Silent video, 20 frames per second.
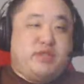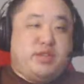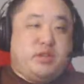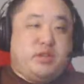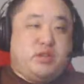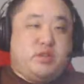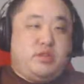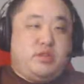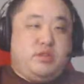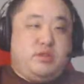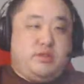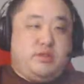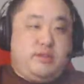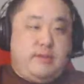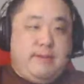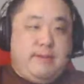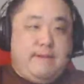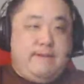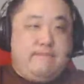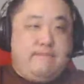good.
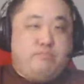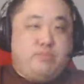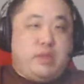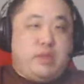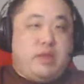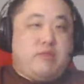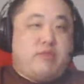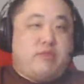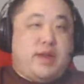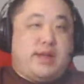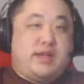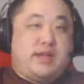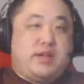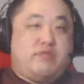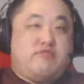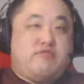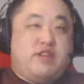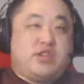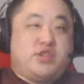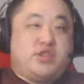Maybe like a
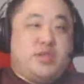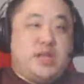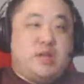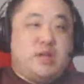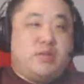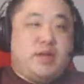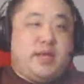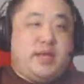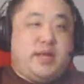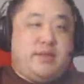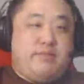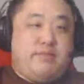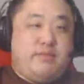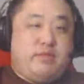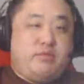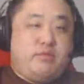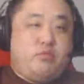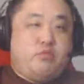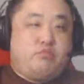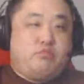legendary
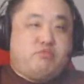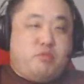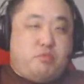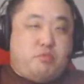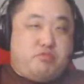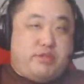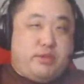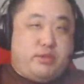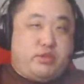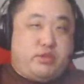blueprint or